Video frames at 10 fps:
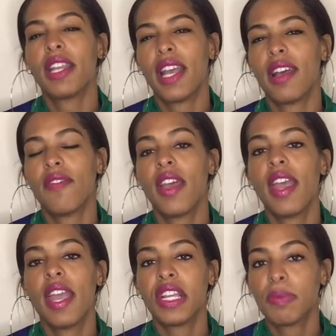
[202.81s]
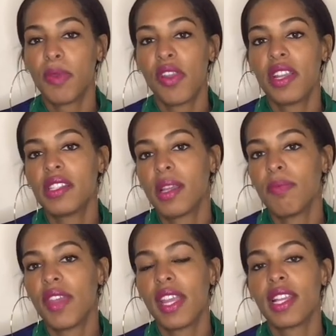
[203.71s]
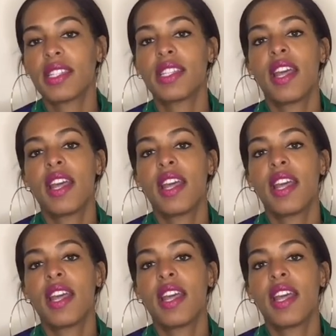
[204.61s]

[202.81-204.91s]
have experienced some things